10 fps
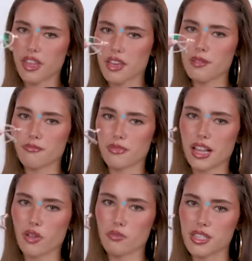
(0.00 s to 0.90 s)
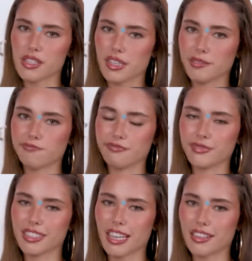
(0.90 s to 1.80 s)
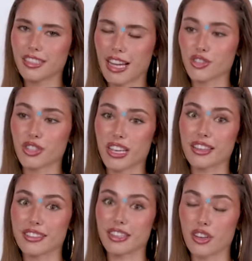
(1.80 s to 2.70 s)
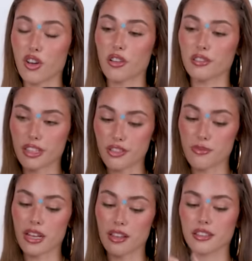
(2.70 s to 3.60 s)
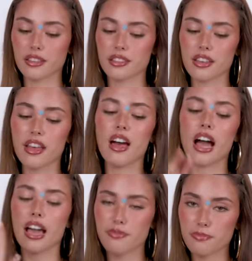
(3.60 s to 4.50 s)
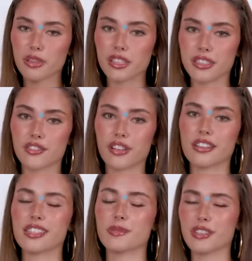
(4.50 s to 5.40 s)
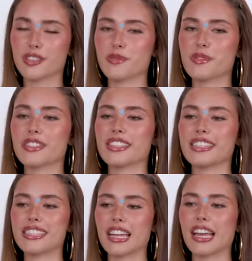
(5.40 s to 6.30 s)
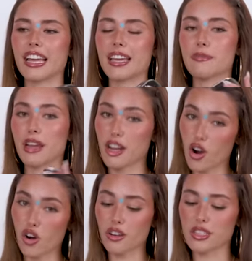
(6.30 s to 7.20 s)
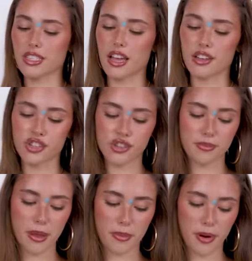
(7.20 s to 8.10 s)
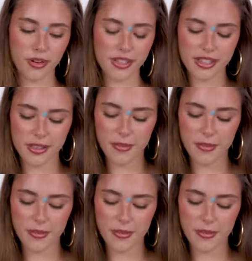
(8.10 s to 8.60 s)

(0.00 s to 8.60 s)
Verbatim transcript: They help me see because I actually can't see at all. These are my glasses. I have plenty of glasses, but these are the ones that stay in my car / my purse.